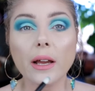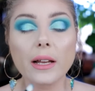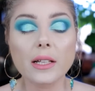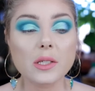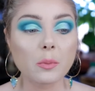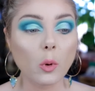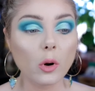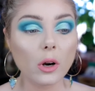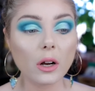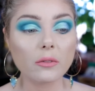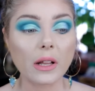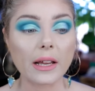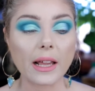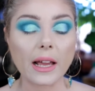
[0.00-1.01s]
It's more
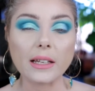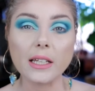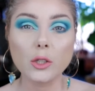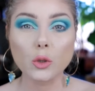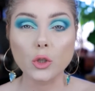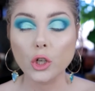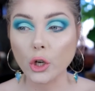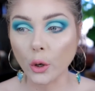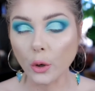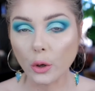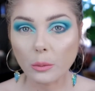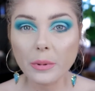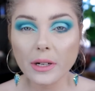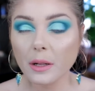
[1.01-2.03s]
of like, I need to
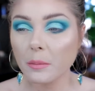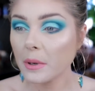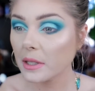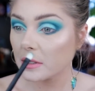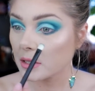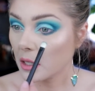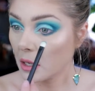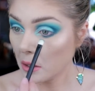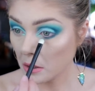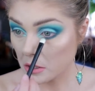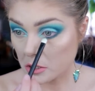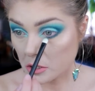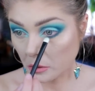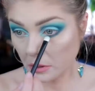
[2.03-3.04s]
curb it a bit
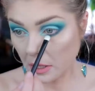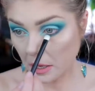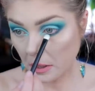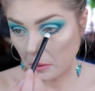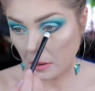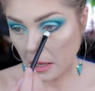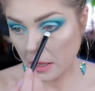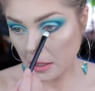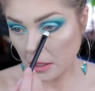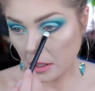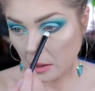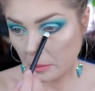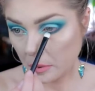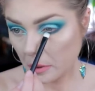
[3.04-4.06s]
so that I don't end
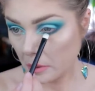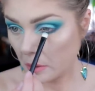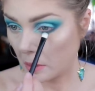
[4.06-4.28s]
up